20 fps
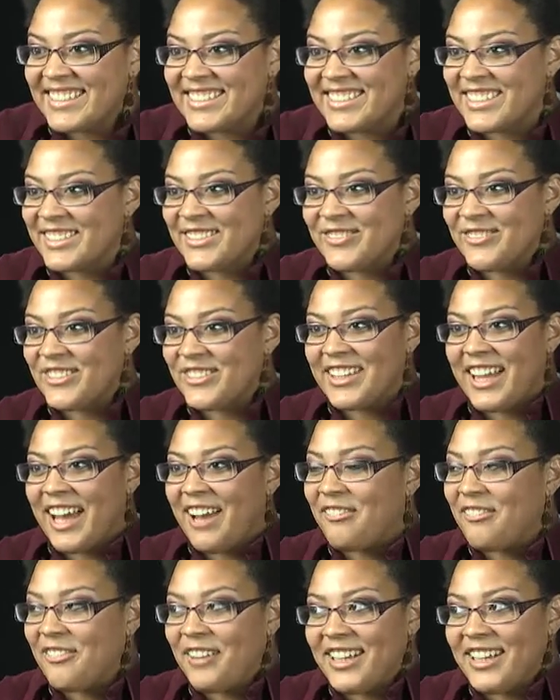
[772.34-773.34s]
just for
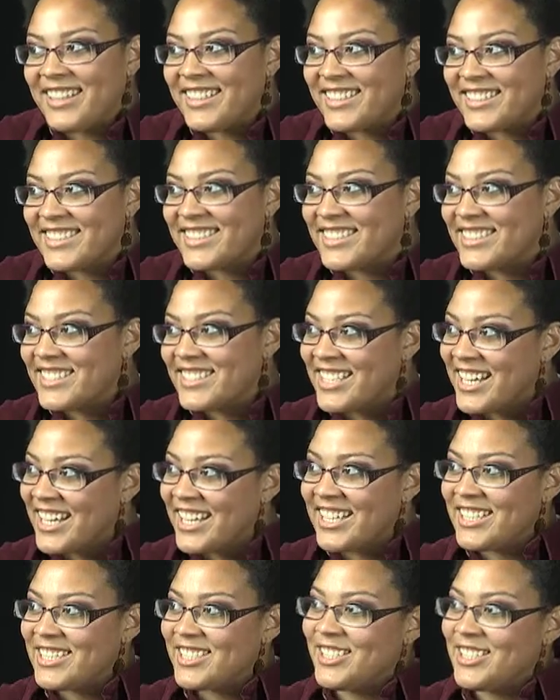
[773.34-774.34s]
that one
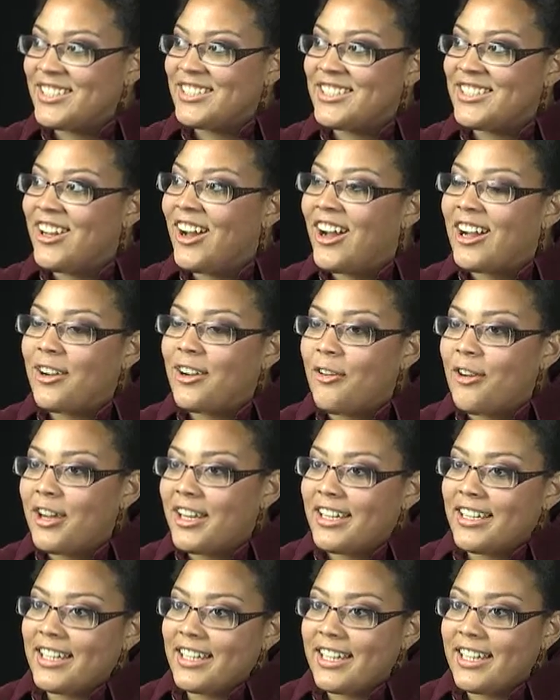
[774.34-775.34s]
change and not
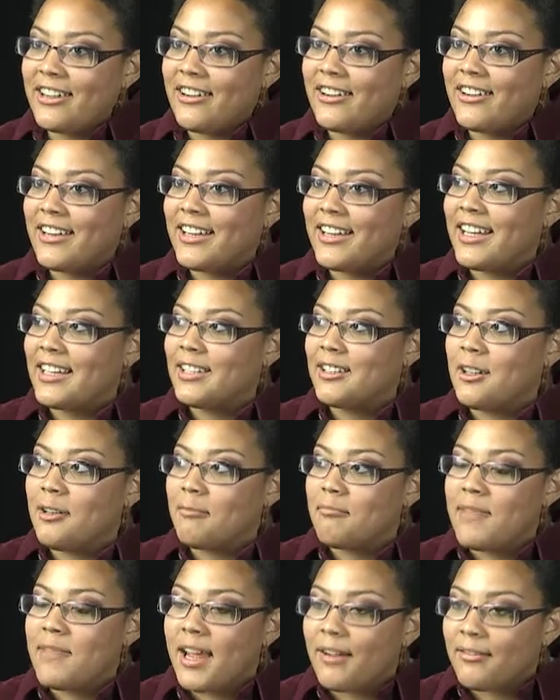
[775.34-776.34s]
going in a year and ended
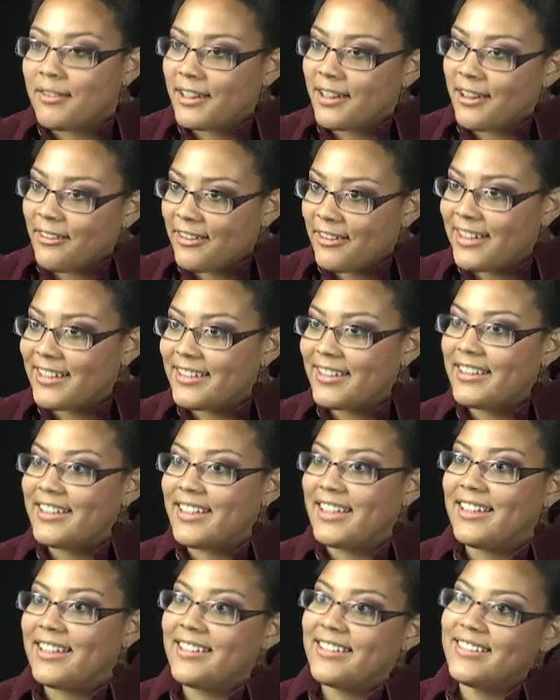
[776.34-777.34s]
up never going and
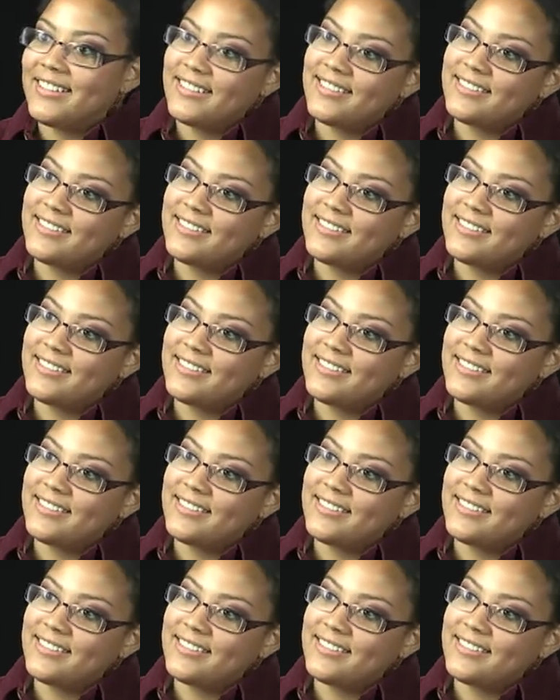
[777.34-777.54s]
then